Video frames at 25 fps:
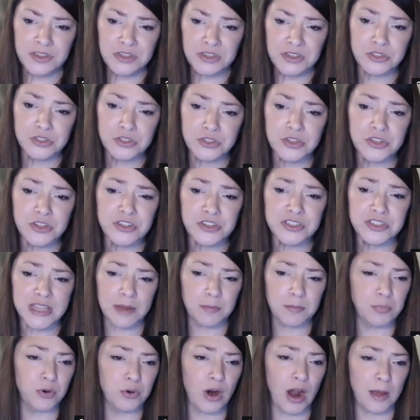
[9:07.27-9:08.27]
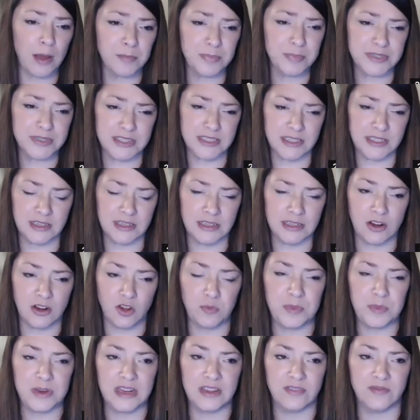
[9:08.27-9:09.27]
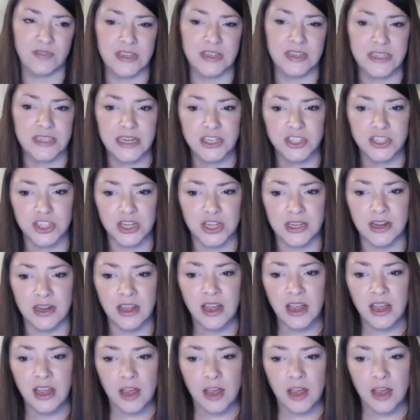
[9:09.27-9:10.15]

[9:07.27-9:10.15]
So there's that prompting and open invitation,